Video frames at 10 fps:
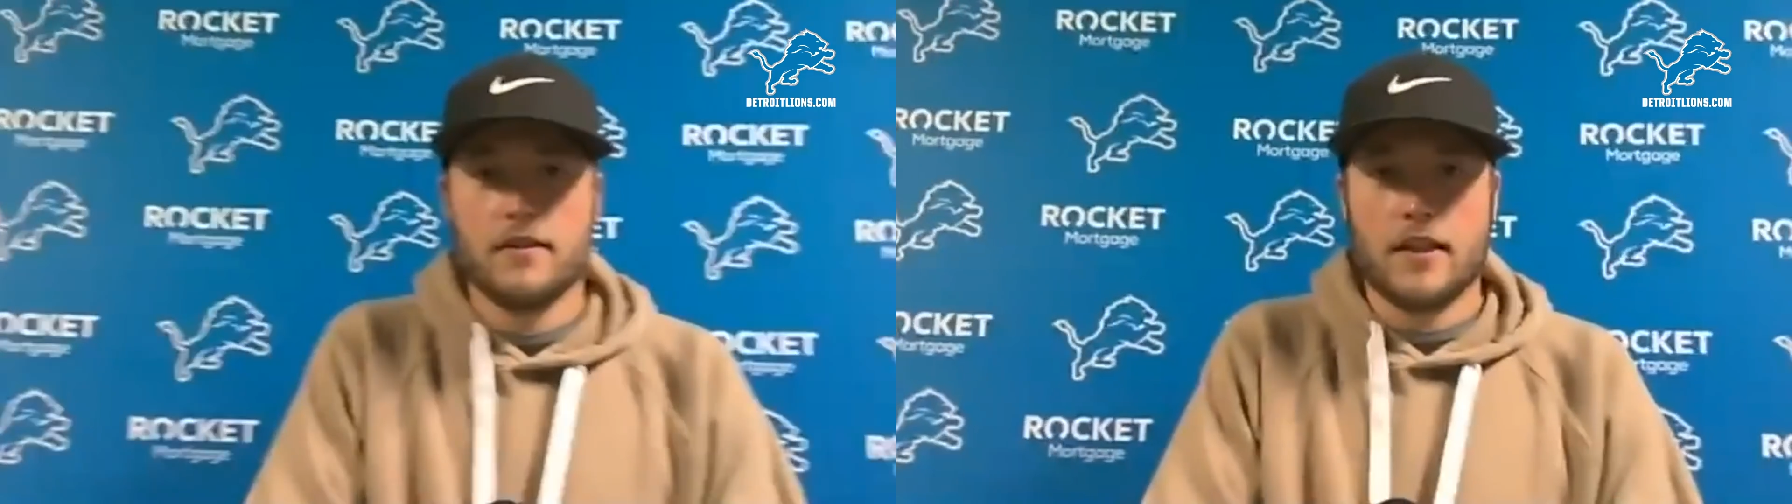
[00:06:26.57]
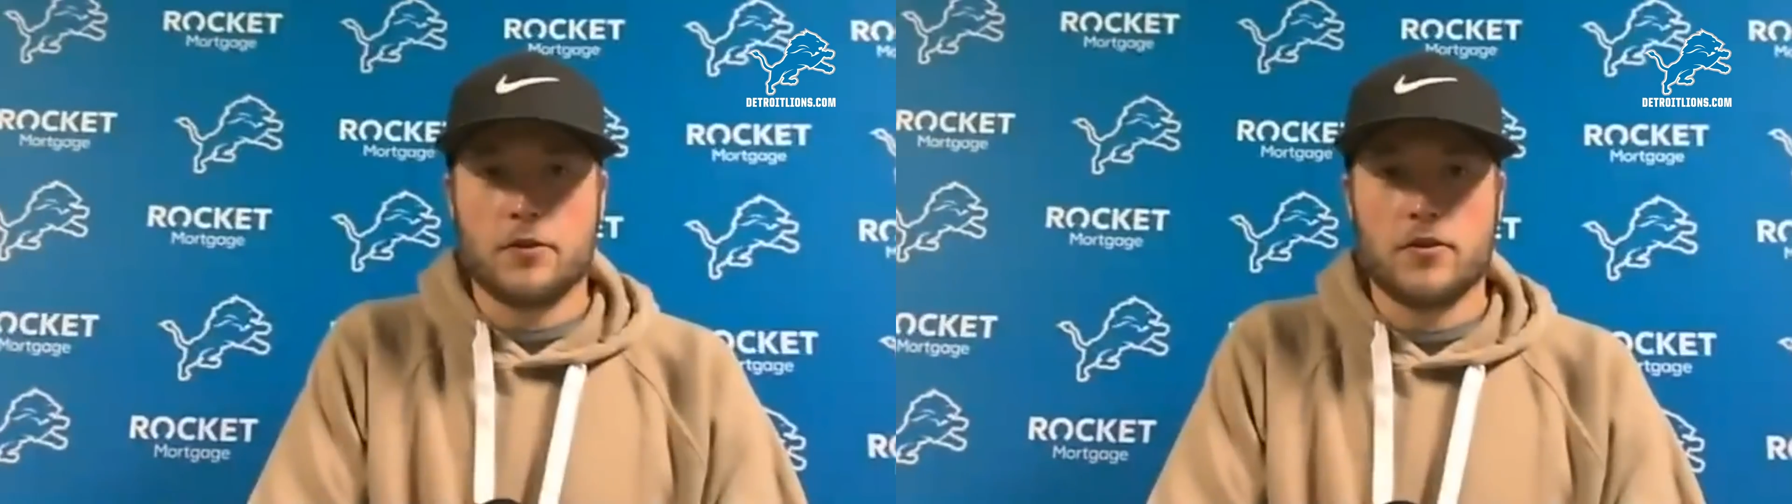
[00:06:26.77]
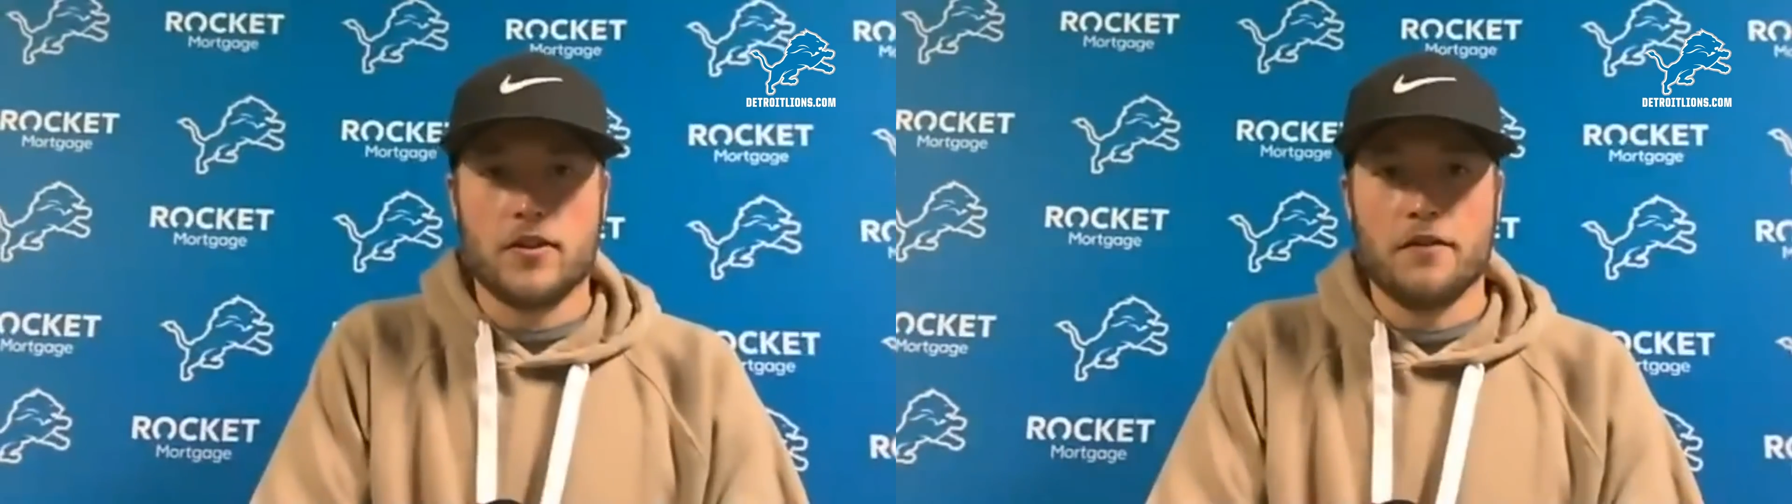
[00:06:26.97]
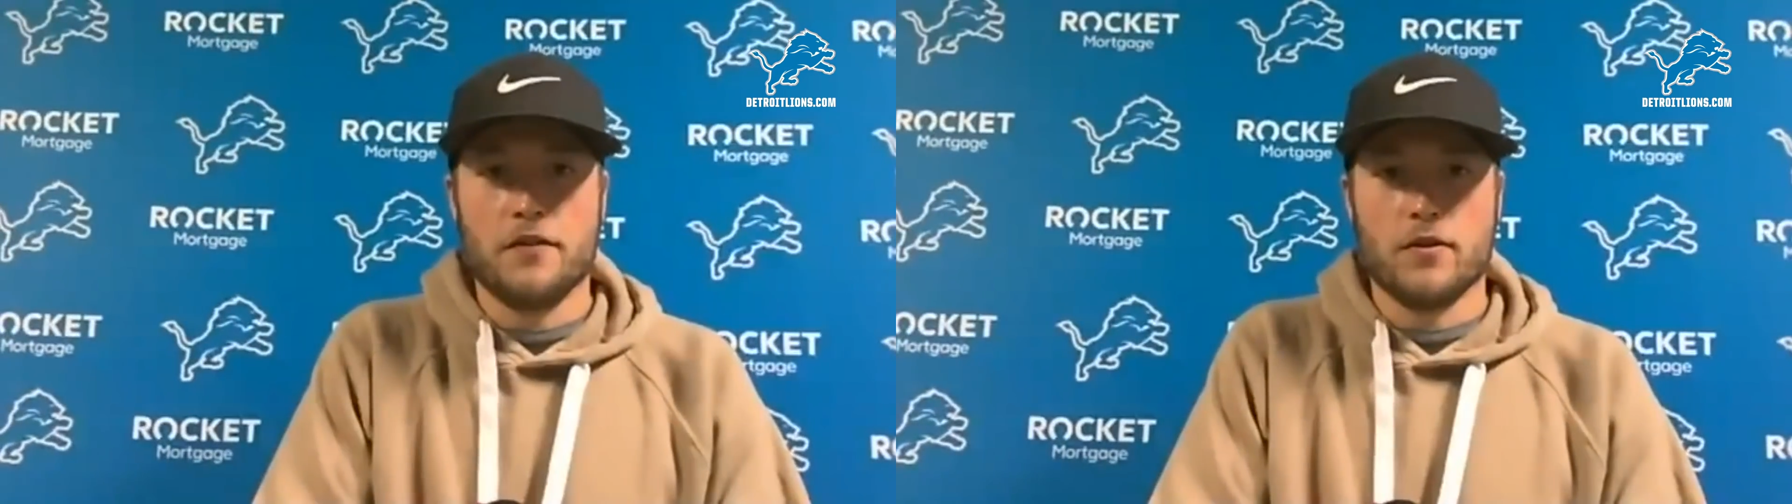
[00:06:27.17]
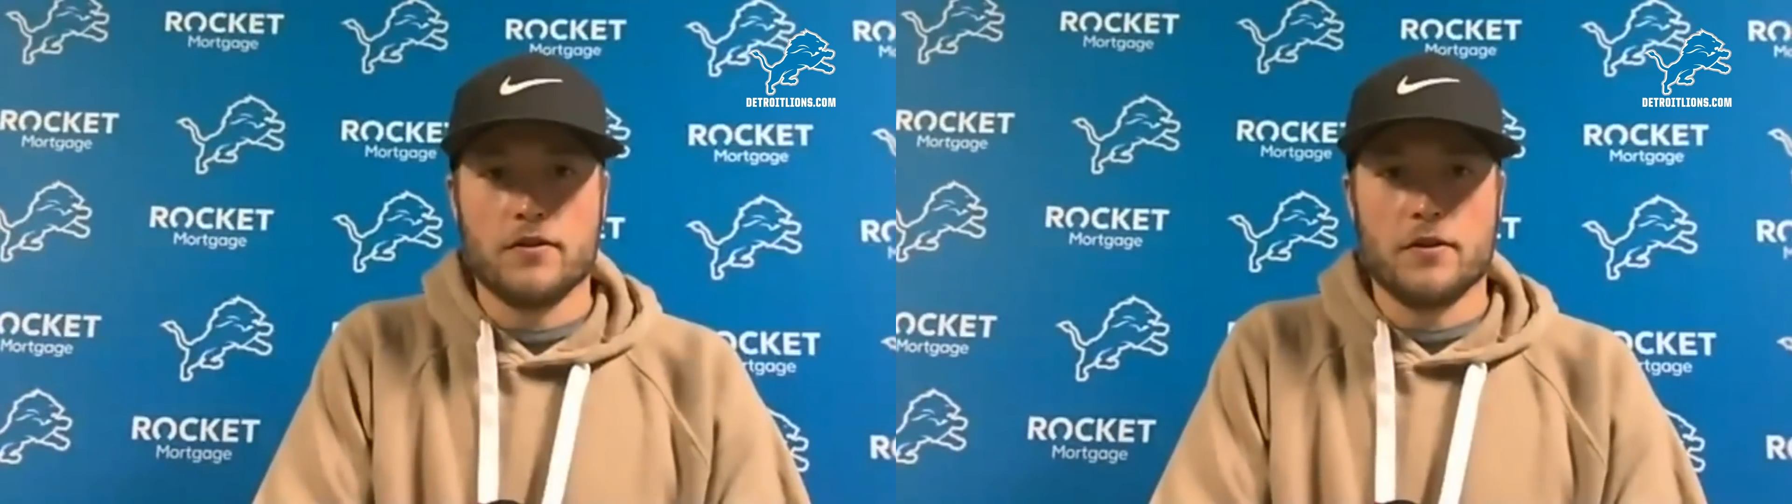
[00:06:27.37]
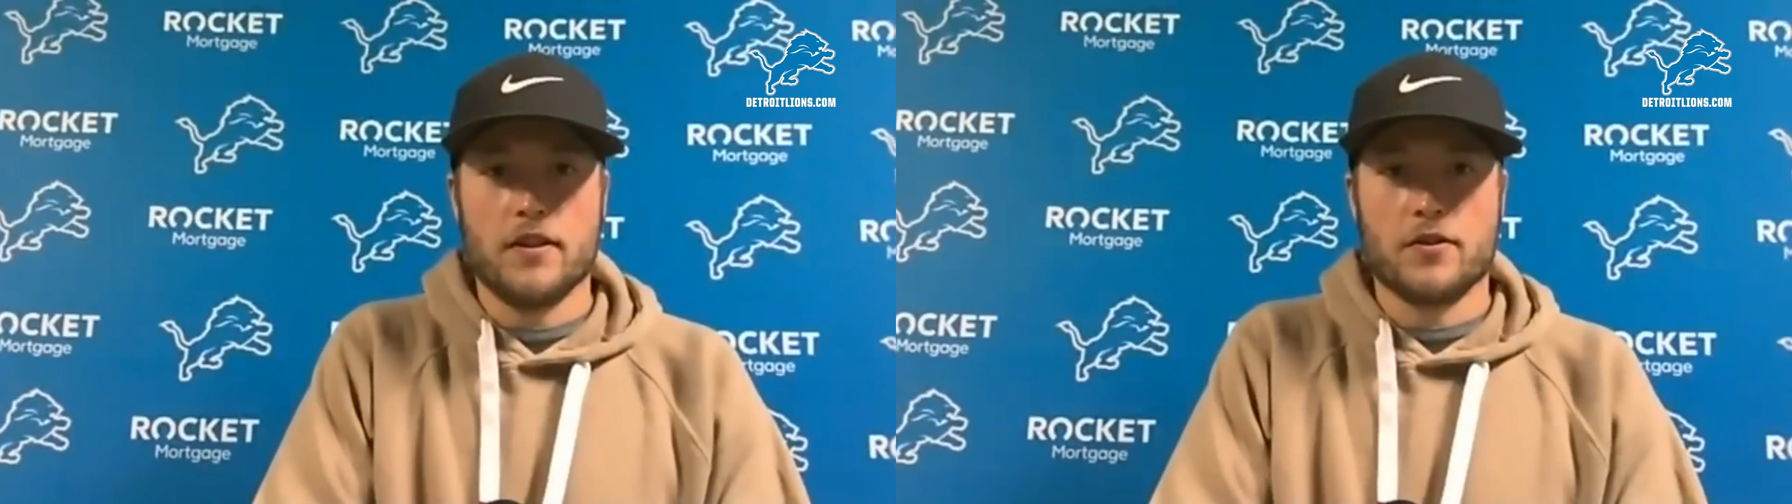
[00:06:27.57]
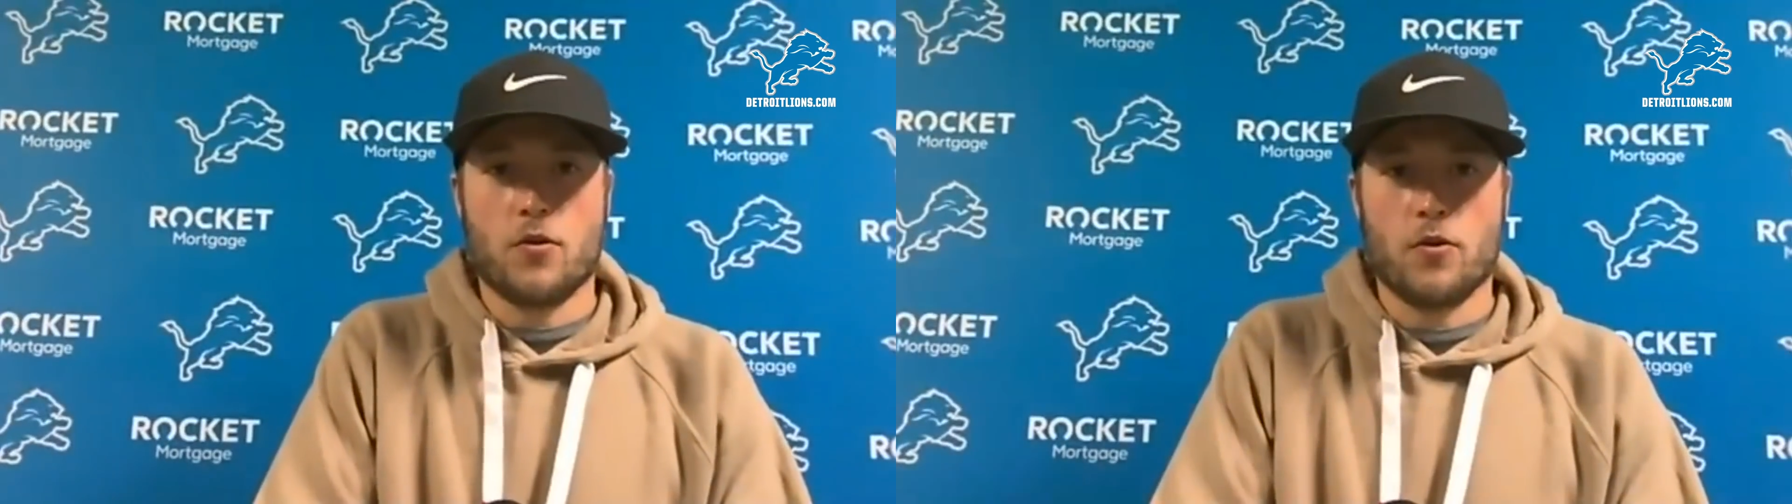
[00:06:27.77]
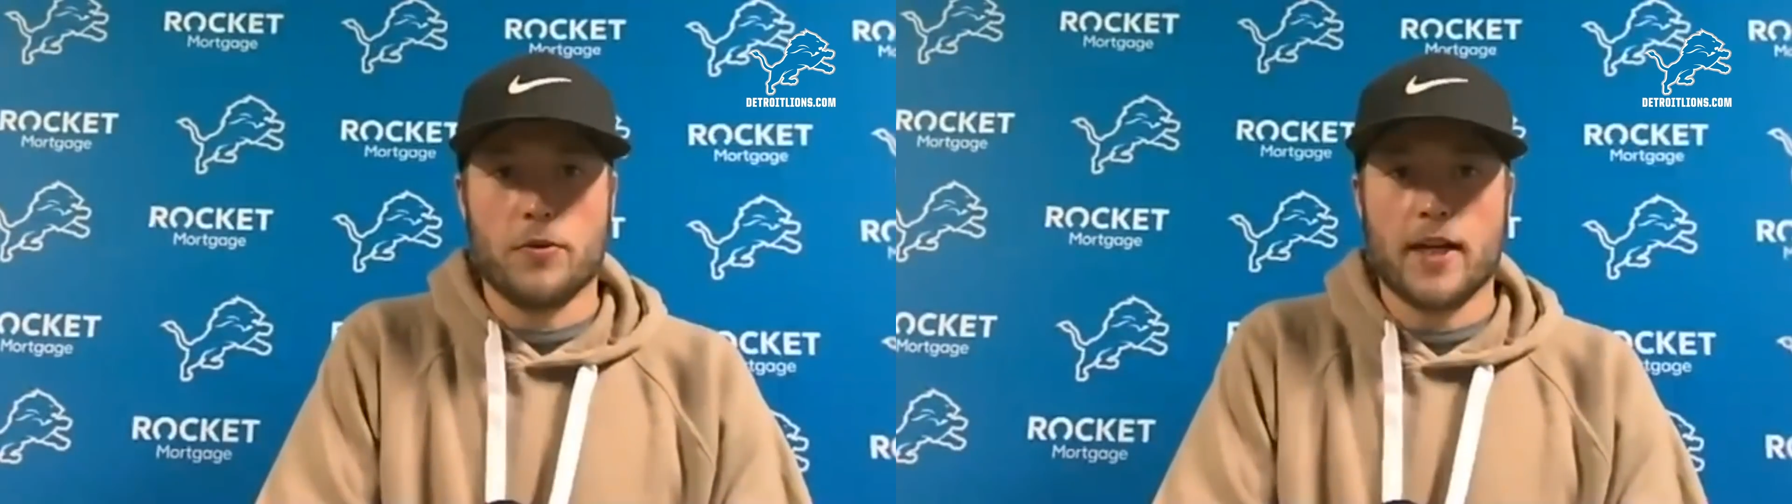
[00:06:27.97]
that's what you live for as a, as a
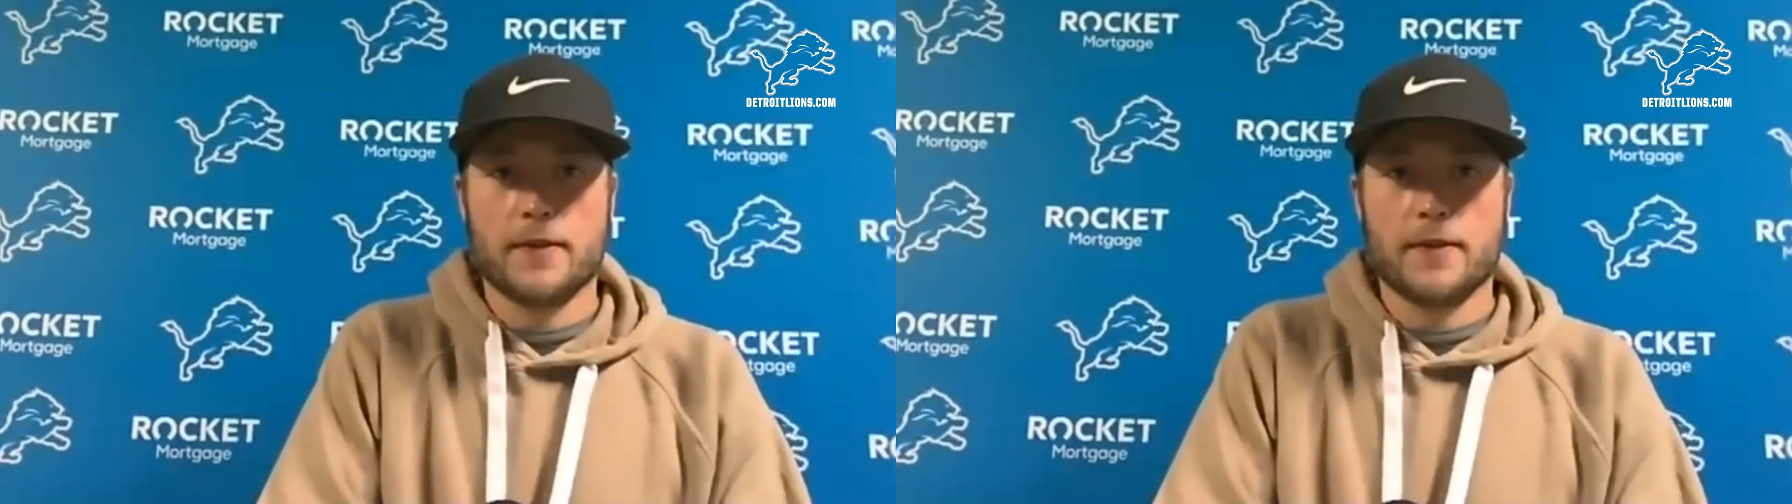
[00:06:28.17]
quarterback.